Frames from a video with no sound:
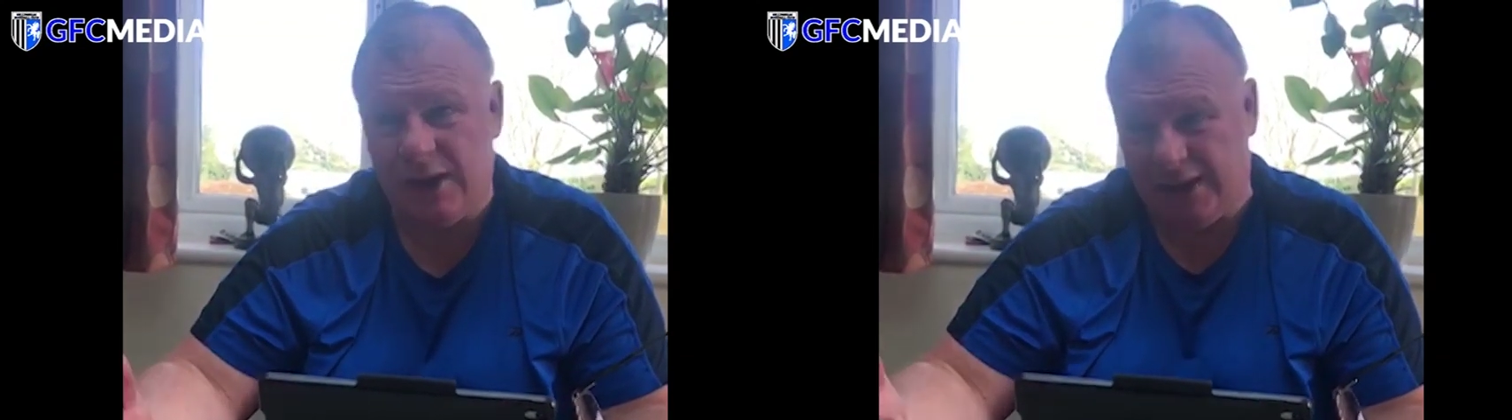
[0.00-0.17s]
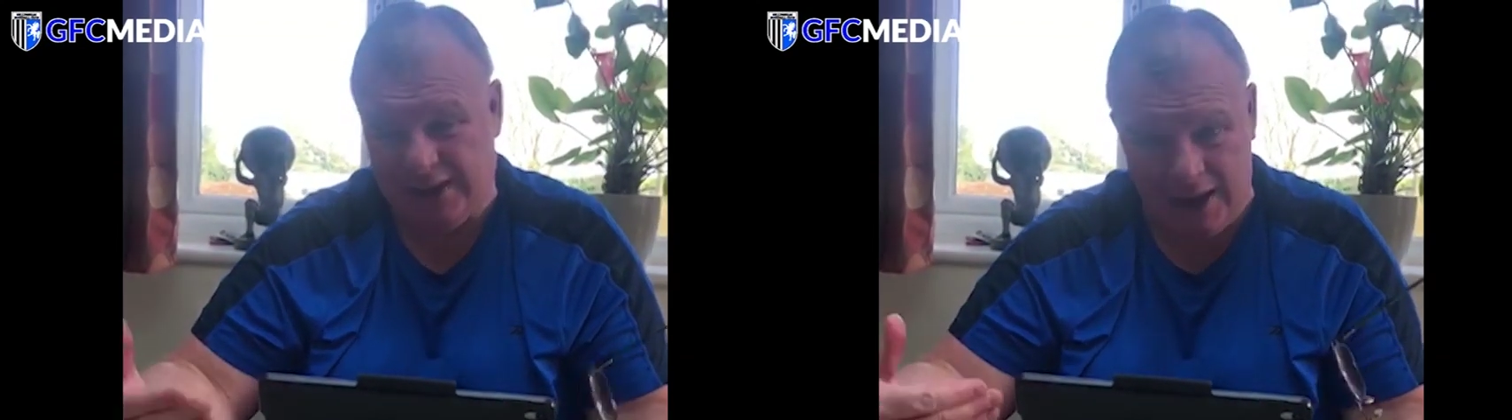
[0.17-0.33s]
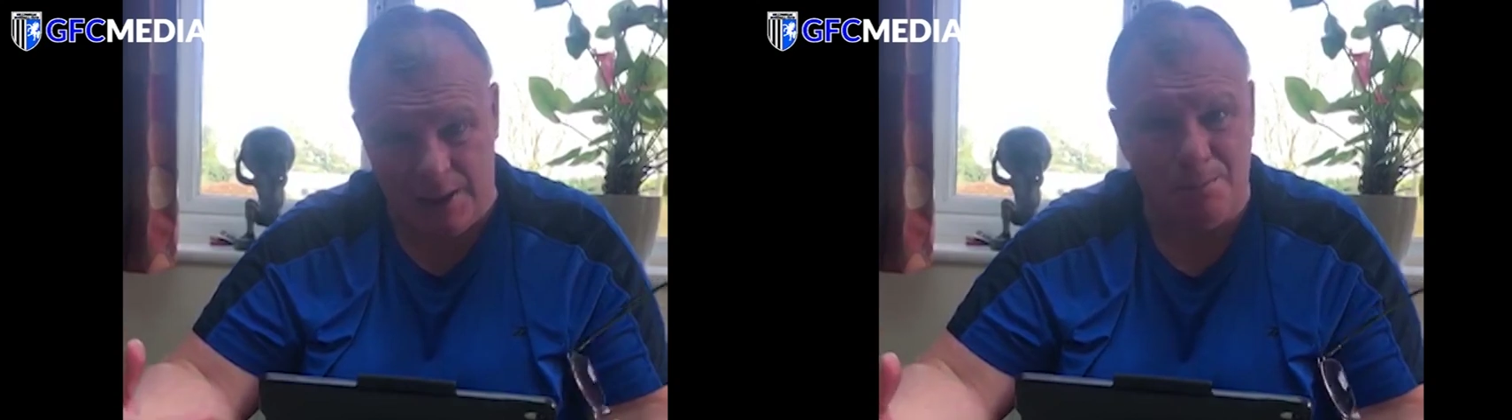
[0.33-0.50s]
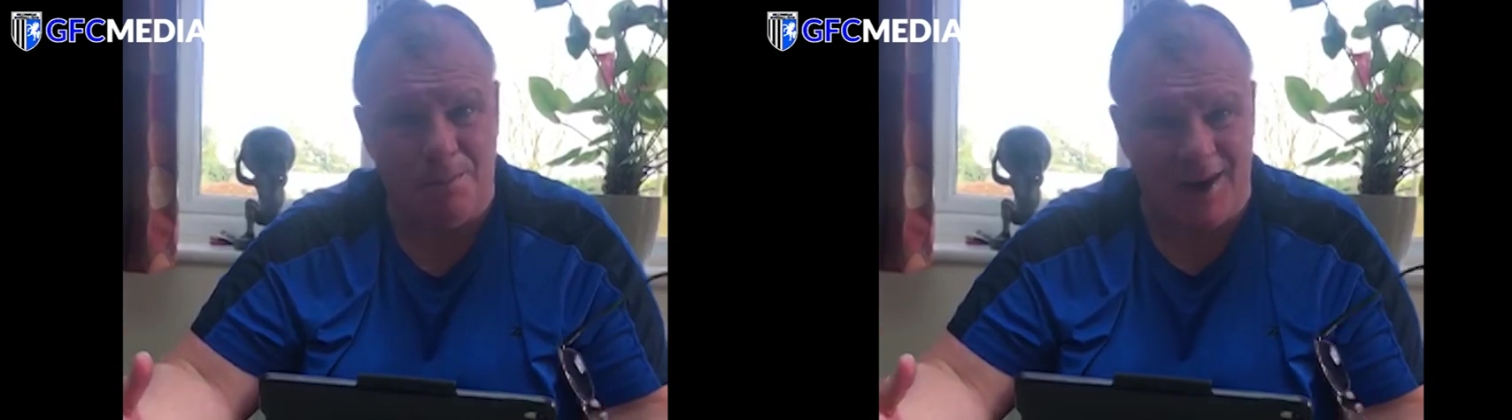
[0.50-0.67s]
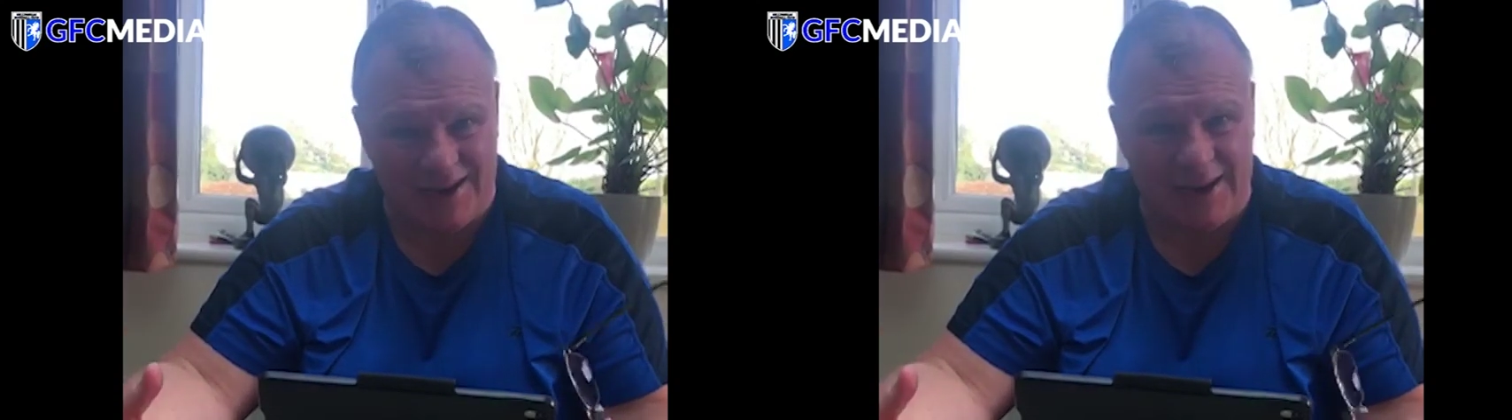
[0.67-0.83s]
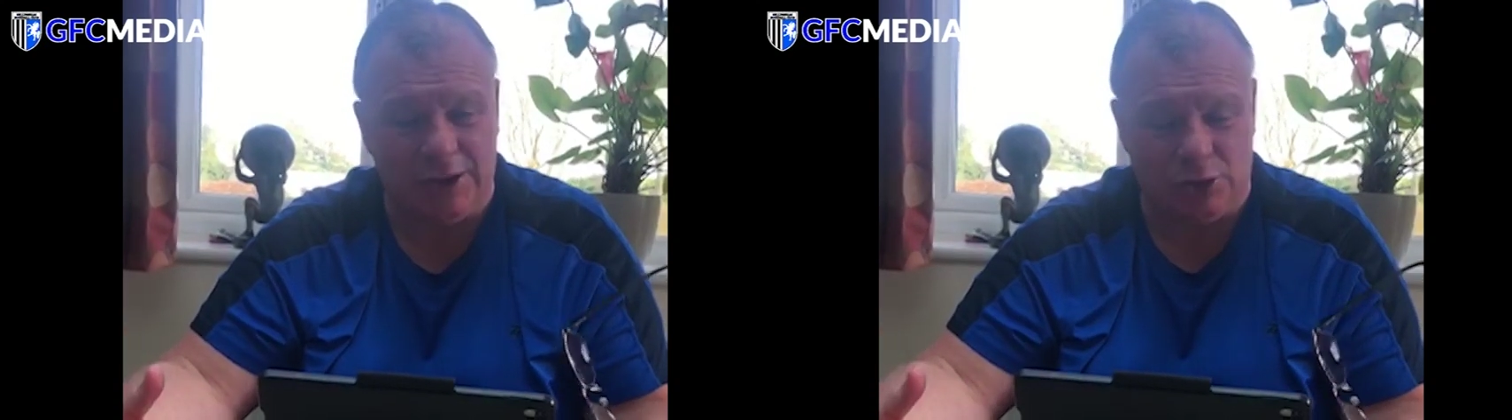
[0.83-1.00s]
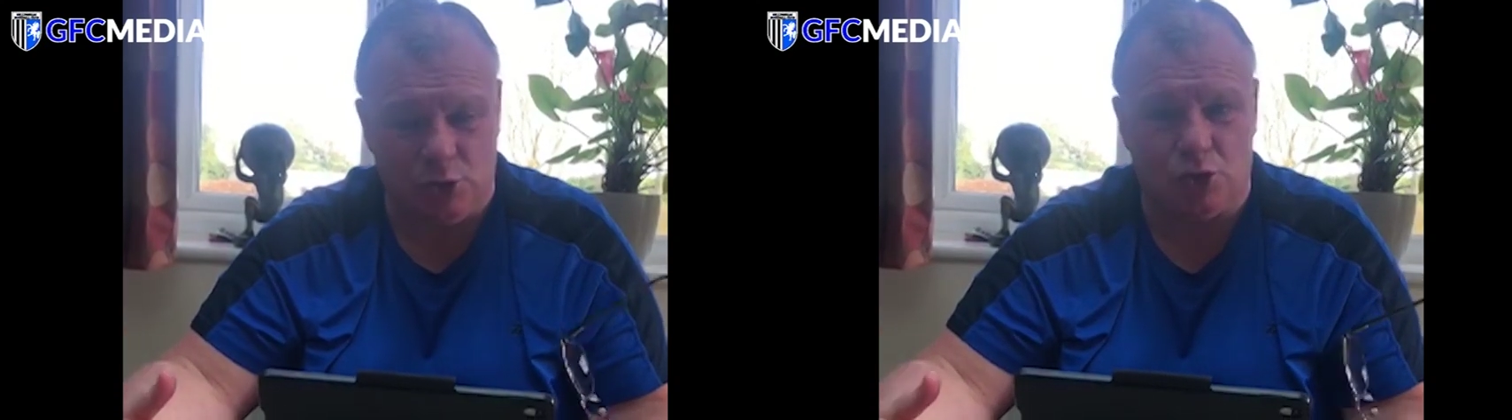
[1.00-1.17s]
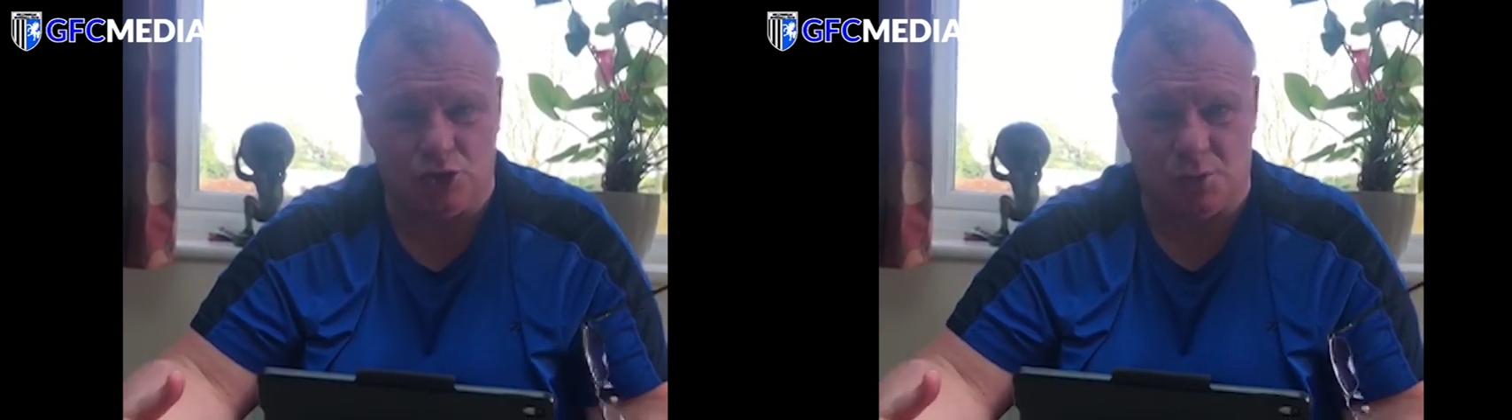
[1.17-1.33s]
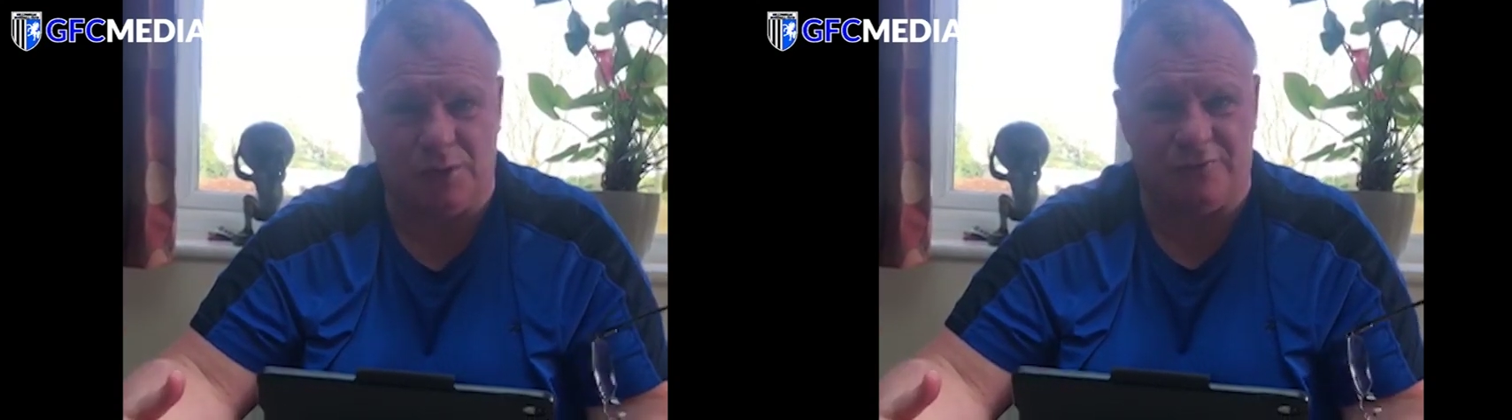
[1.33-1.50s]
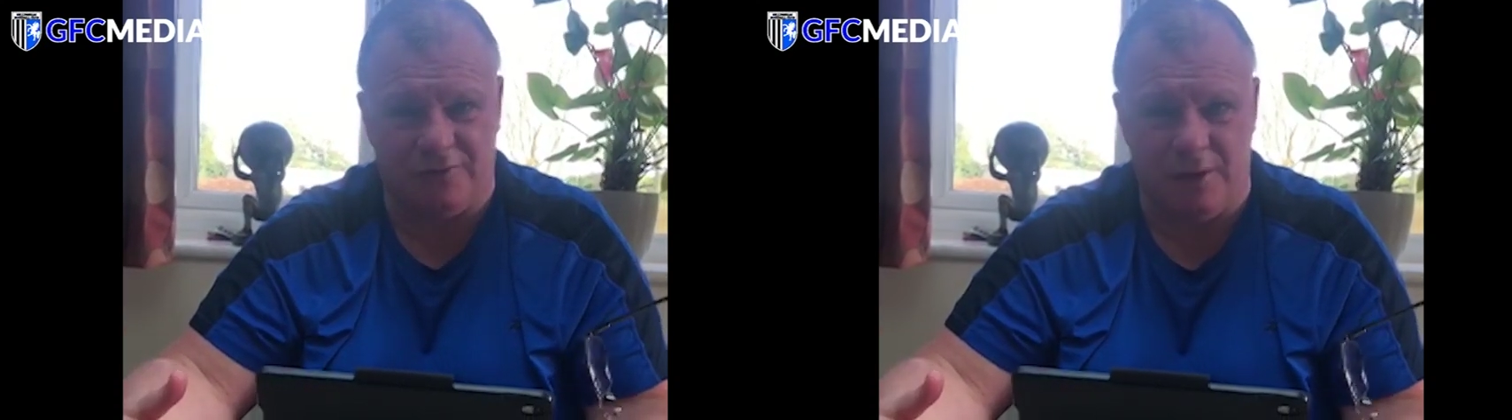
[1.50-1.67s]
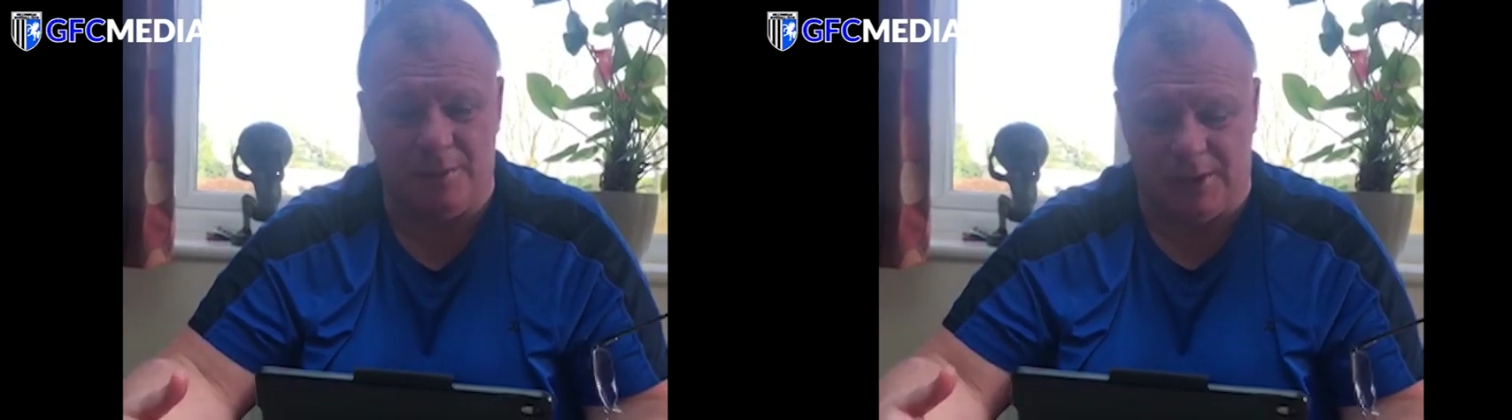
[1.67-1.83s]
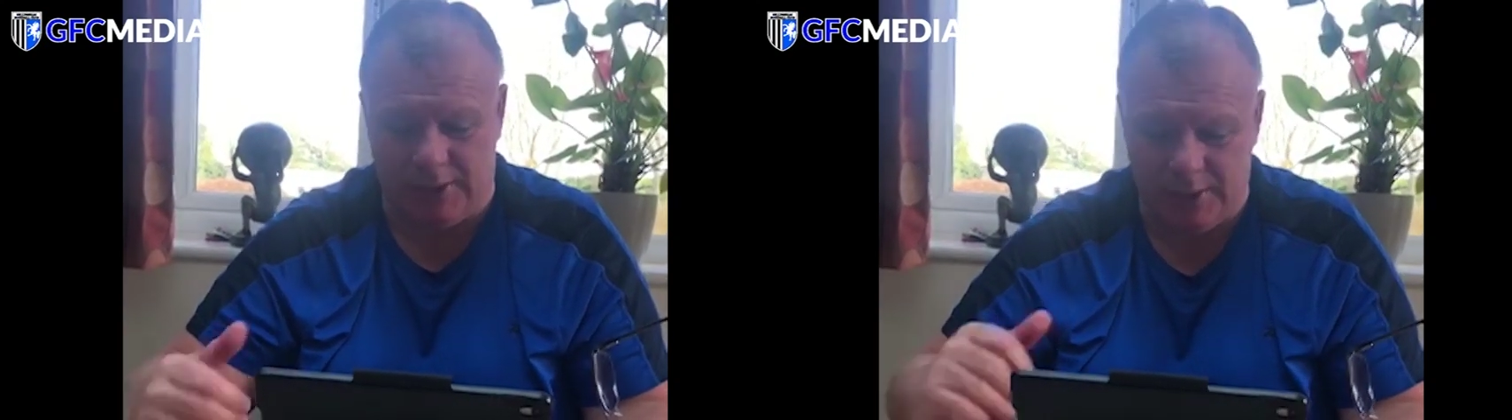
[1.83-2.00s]
and getting back indoors with the
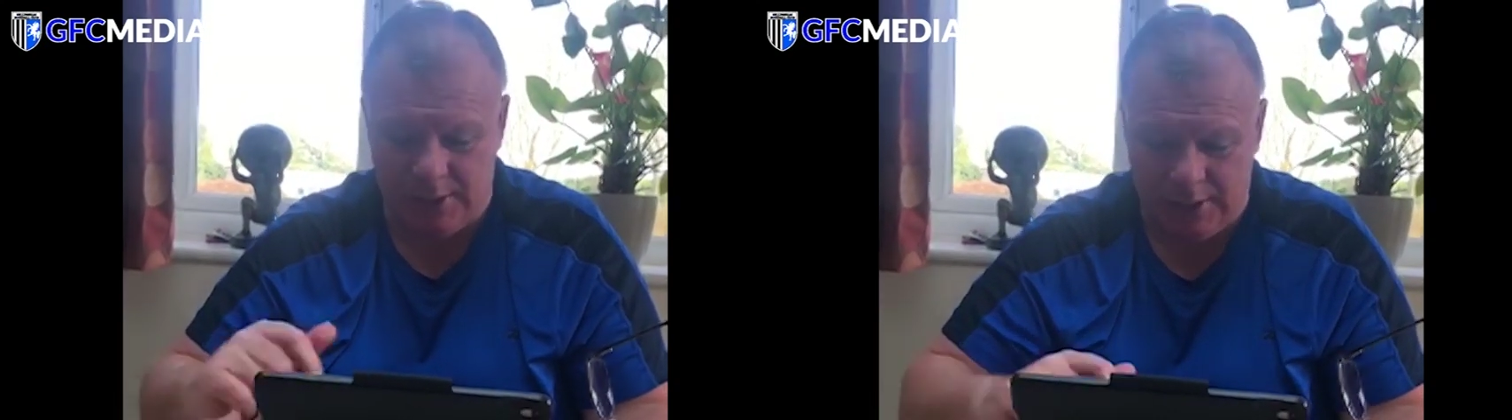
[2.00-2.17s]
family